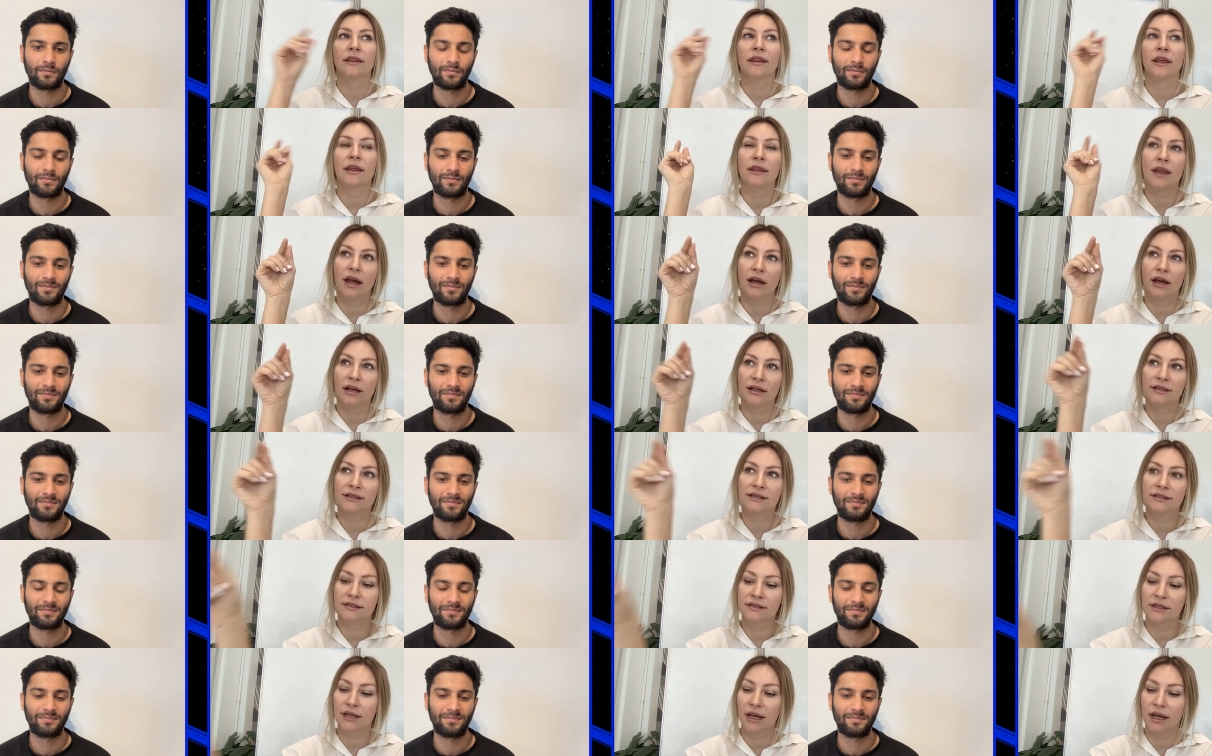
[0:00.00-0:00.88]
Speaker 1: the
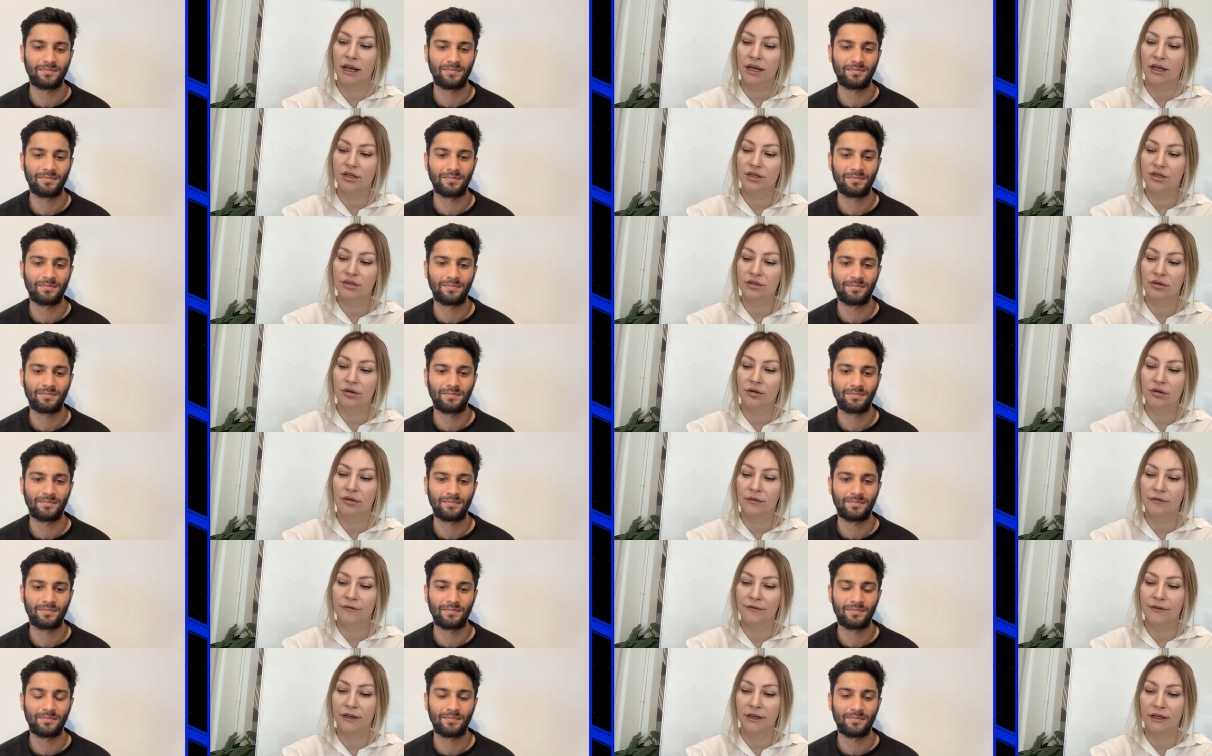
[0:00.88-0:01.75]
next stage
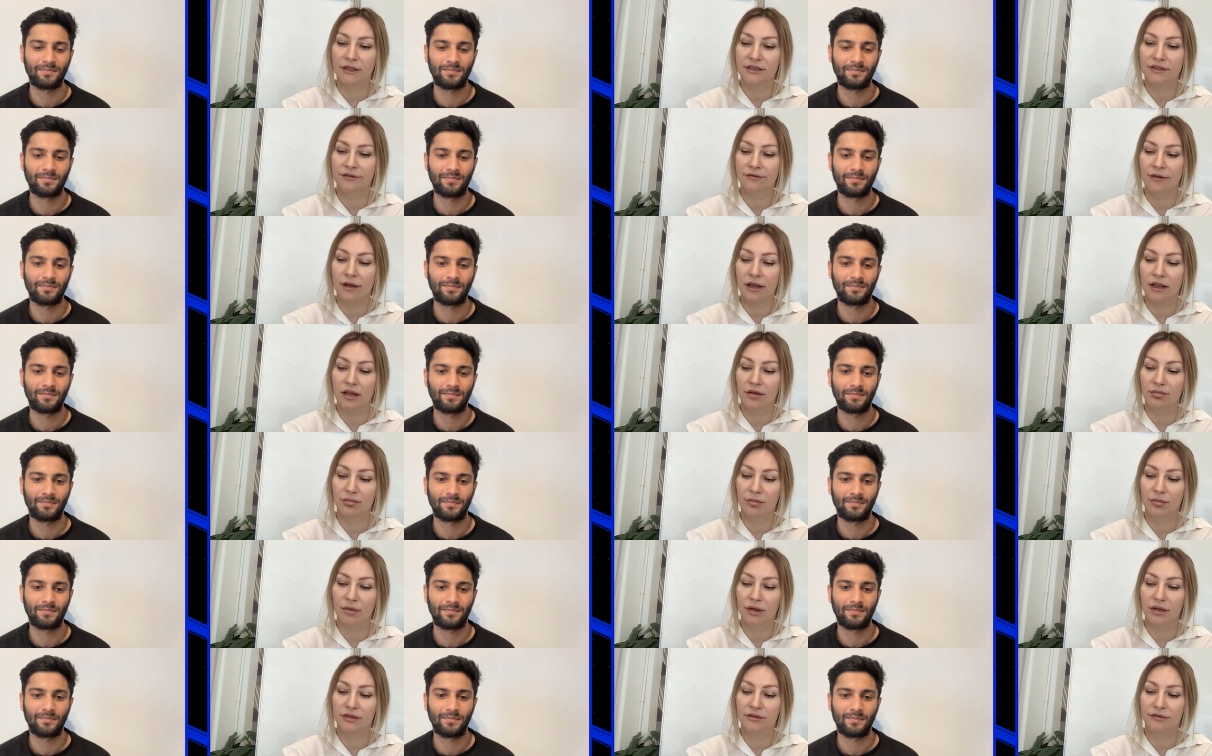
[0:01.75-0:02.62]
of the
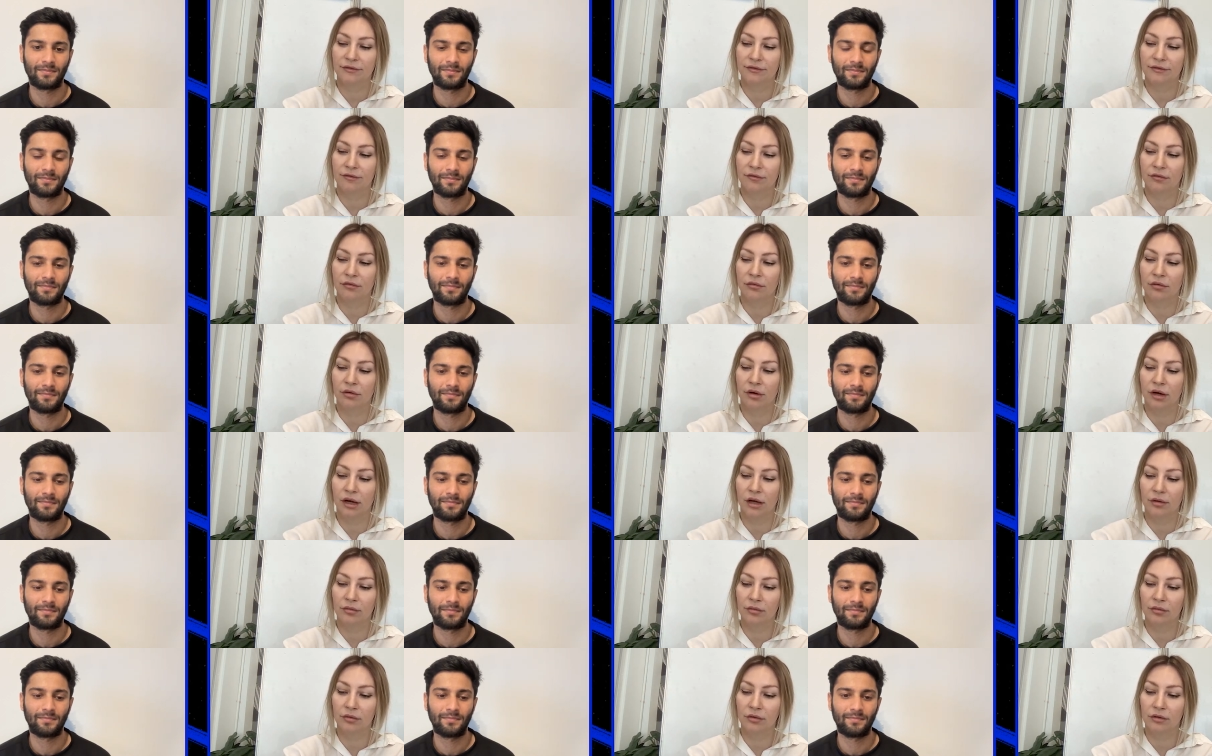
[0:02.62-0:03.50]
development for
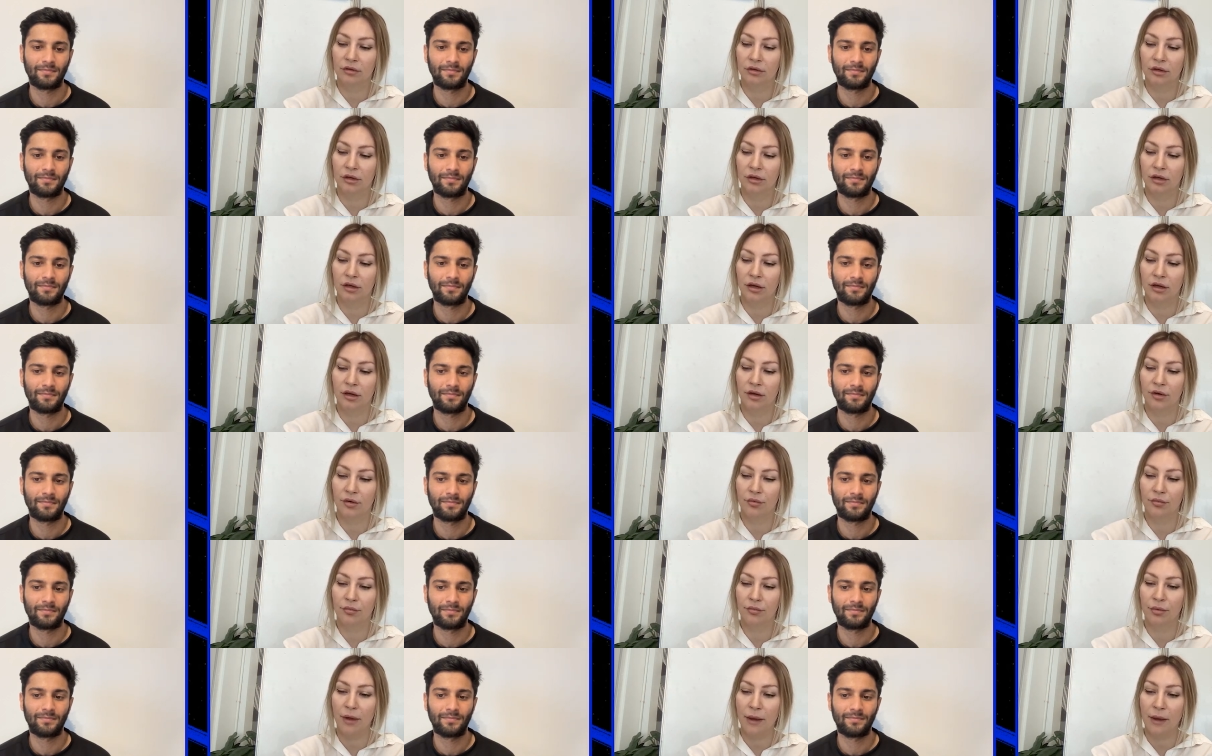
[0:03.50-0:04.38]
uh,
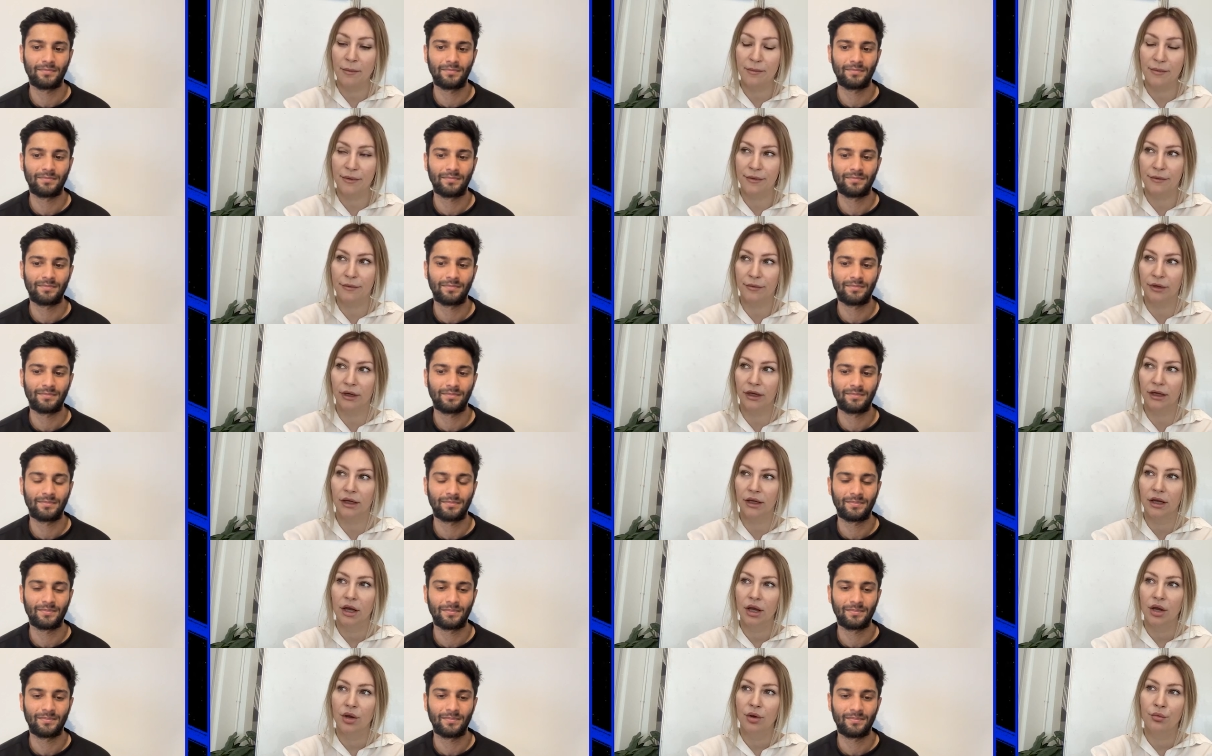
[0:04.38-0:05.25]

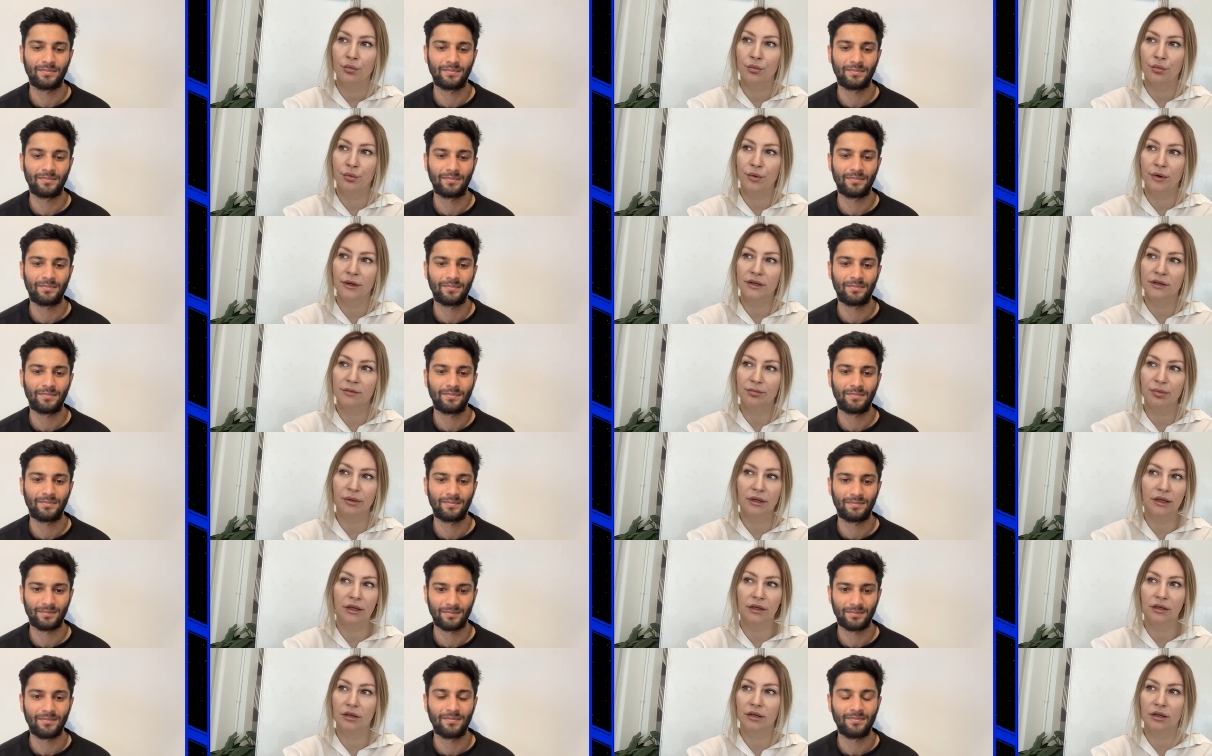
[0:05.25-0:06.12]
Web3 will be